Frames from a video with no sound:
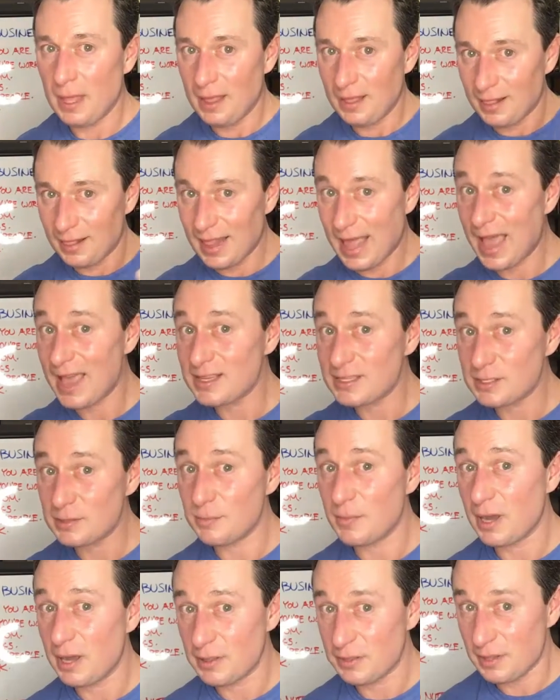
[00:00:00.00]
Last
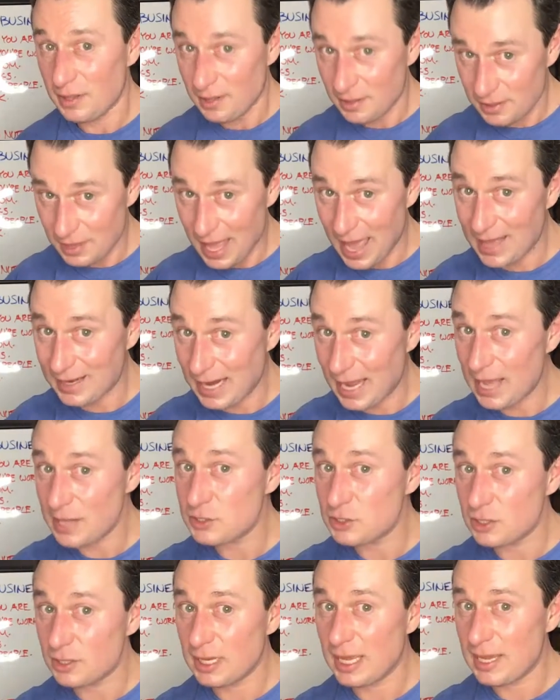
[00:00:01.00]
month, that
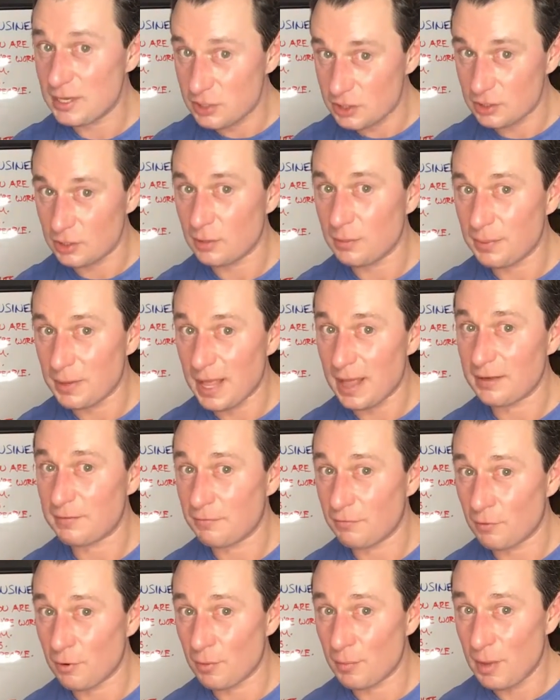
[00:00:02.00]
educational
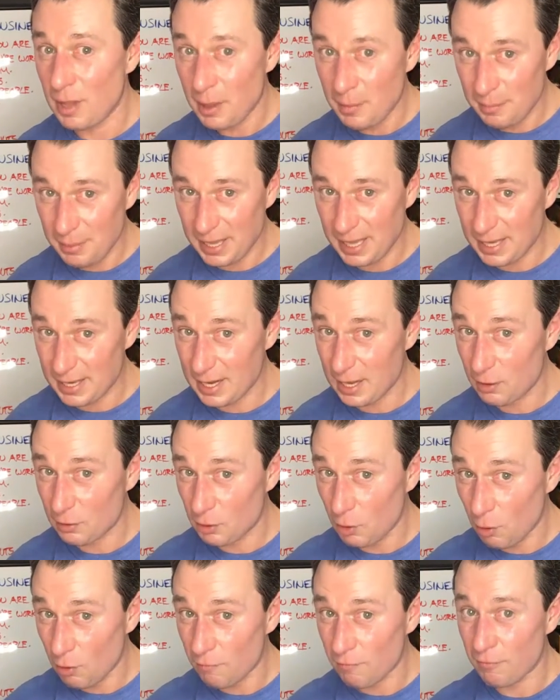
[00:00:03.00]
platform paid out
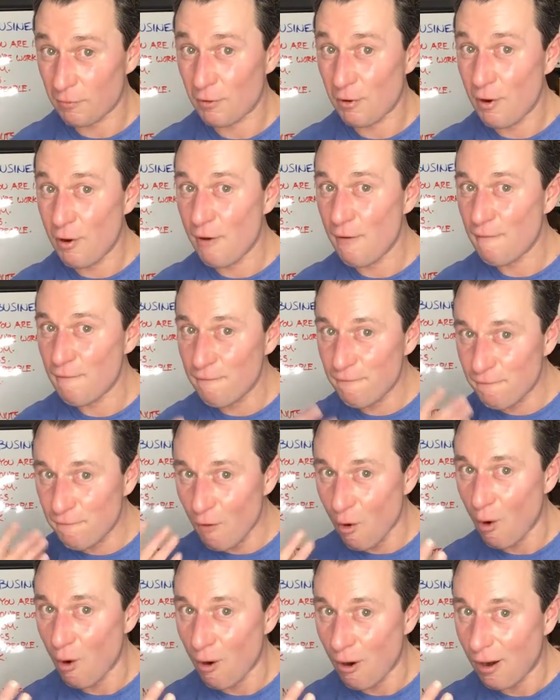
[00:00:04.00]
over
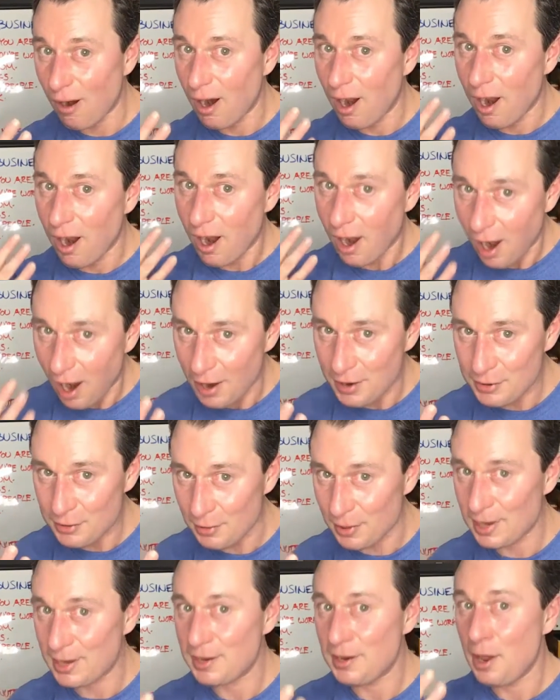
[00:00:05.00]

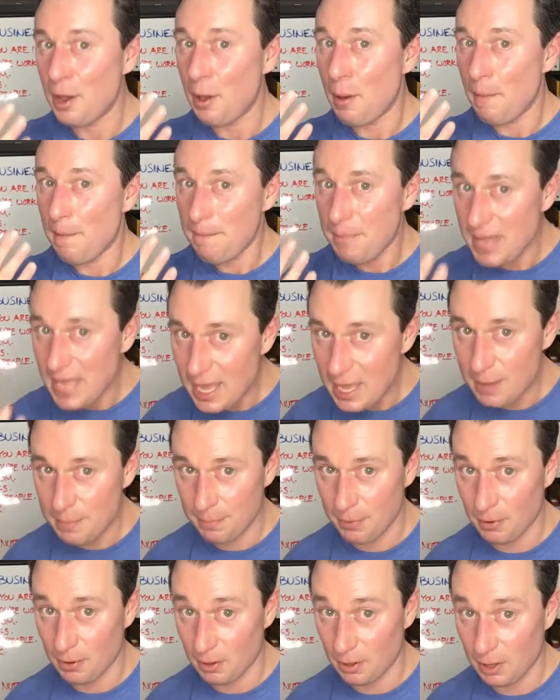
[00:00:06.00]
400
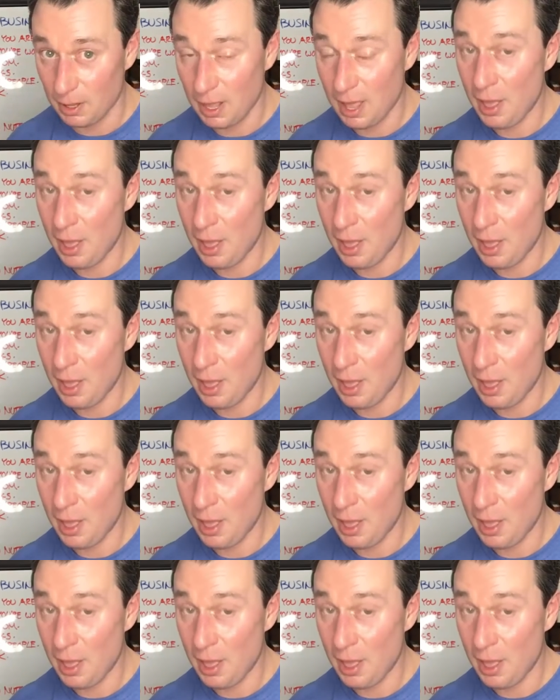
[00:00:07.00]
people.